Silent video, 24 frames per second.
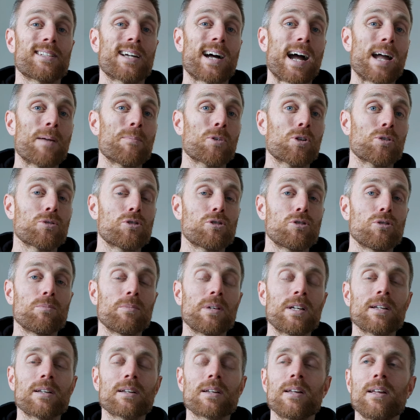time
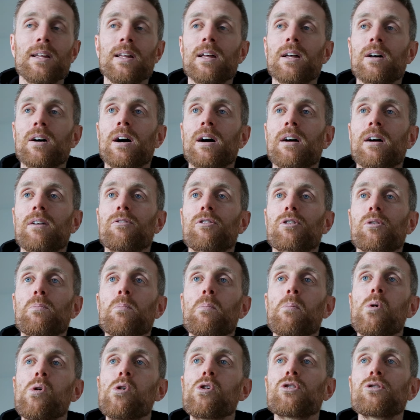consuming uh, for
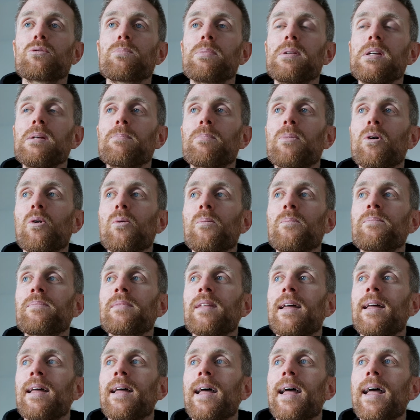most people
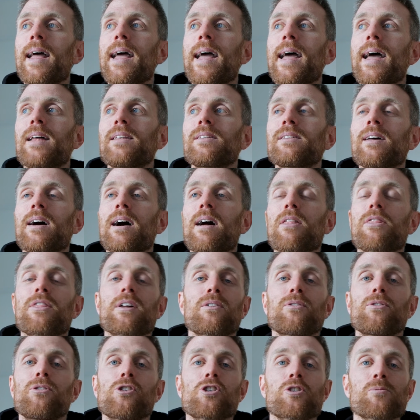and uh,
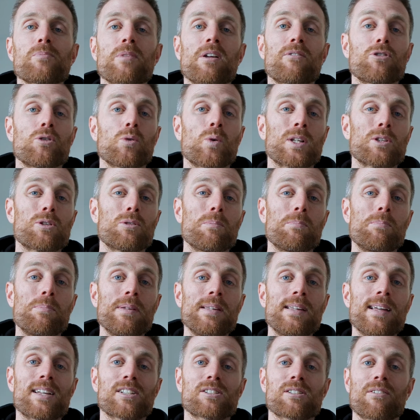therefore, if you want to
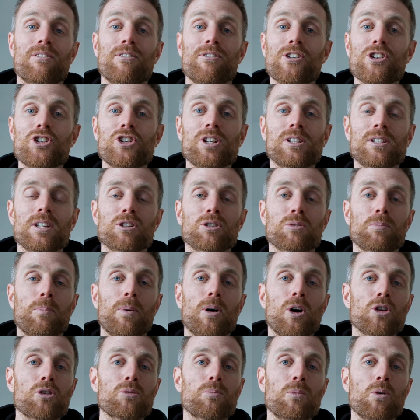be as efficient as
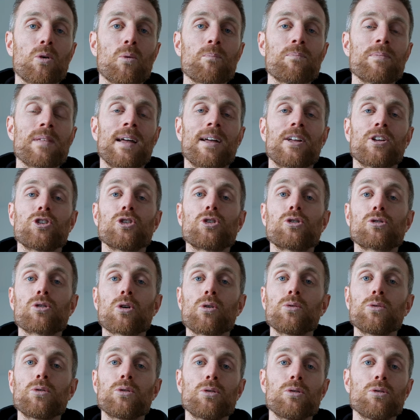possible,
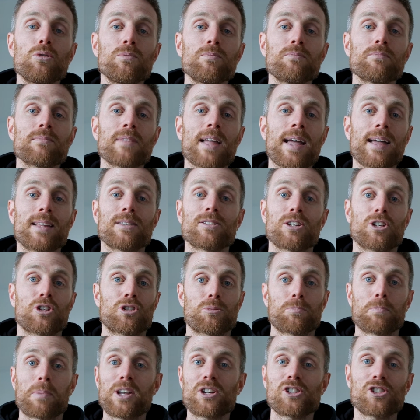zone two and
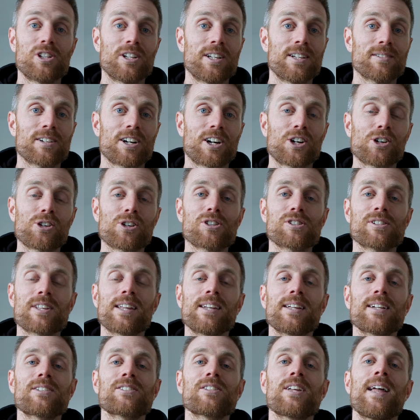especially
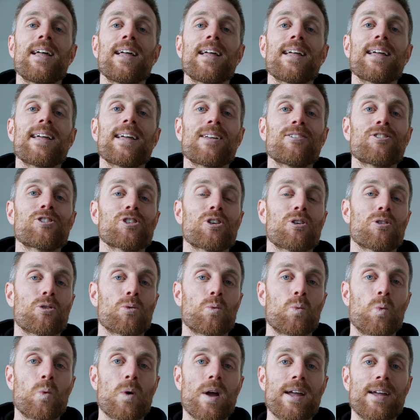cardiosthenics is the
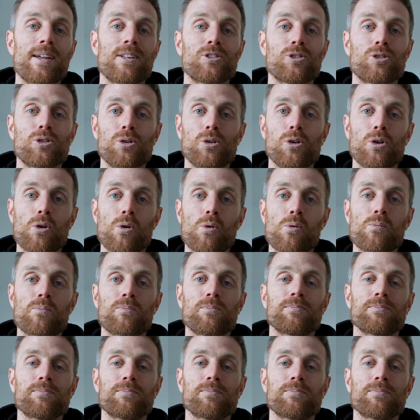way to go.